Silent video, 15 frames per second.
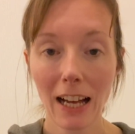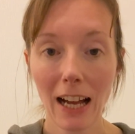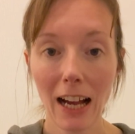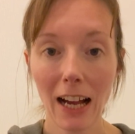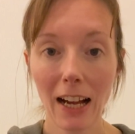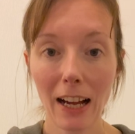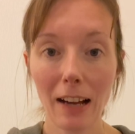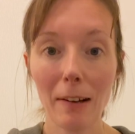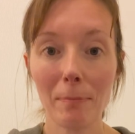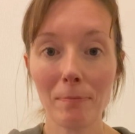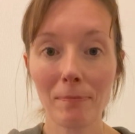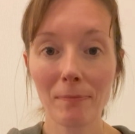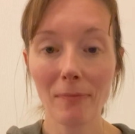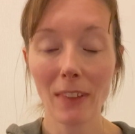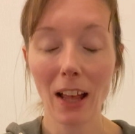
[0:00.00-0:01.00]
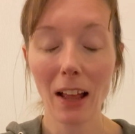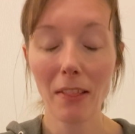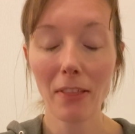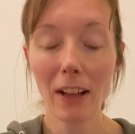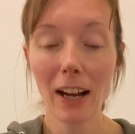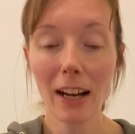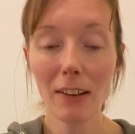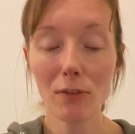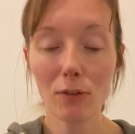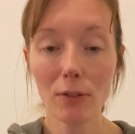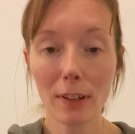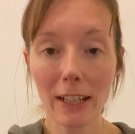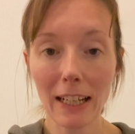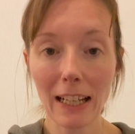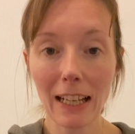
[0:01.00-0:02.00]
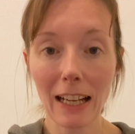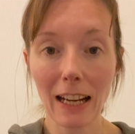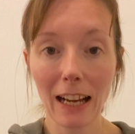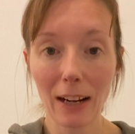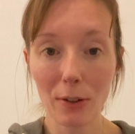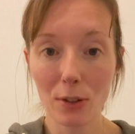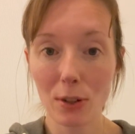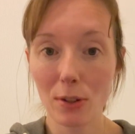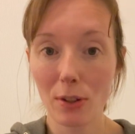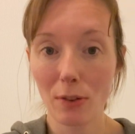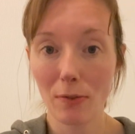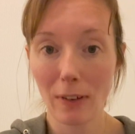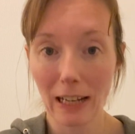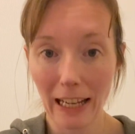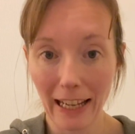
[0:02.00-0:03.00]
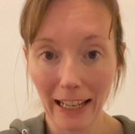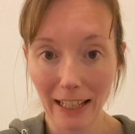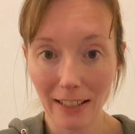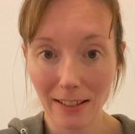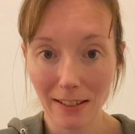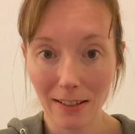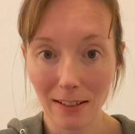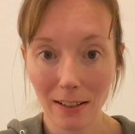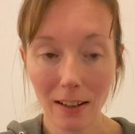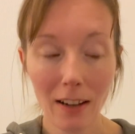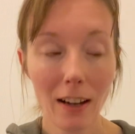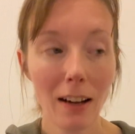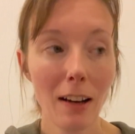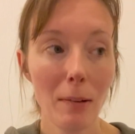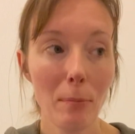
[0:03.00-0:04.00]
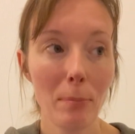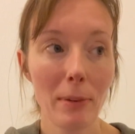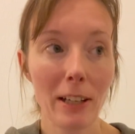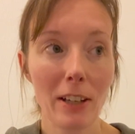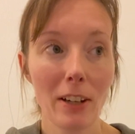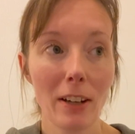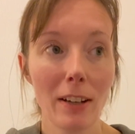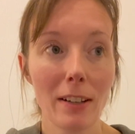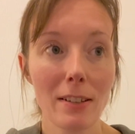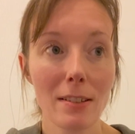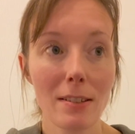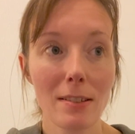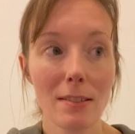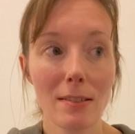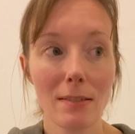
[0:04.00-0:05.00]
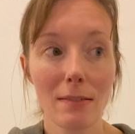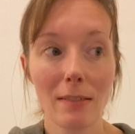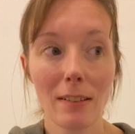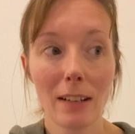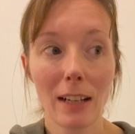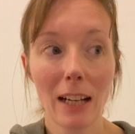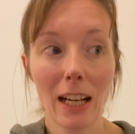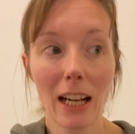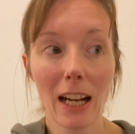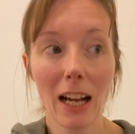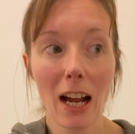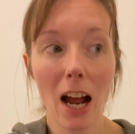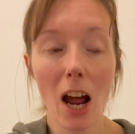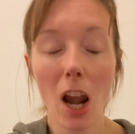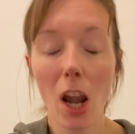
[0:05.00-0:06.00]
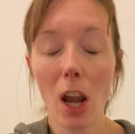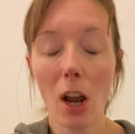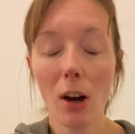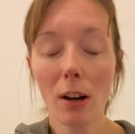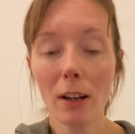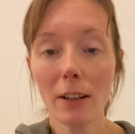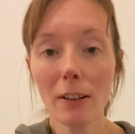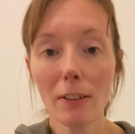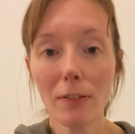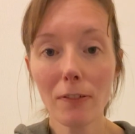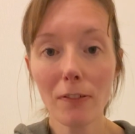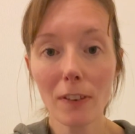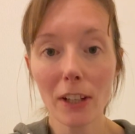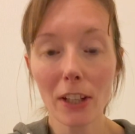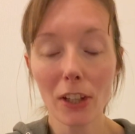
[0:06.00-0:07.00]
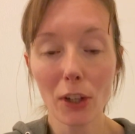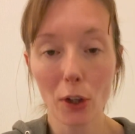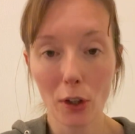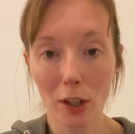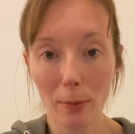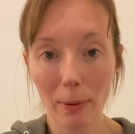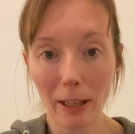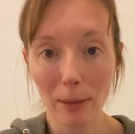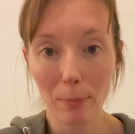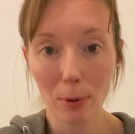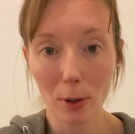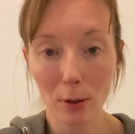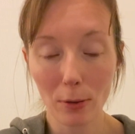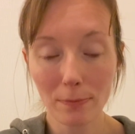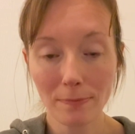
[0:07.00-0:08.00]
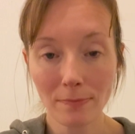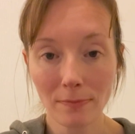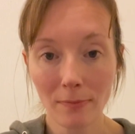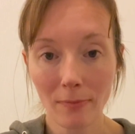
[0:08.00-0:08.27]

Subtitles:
That really allows you to release, because a lot of young people,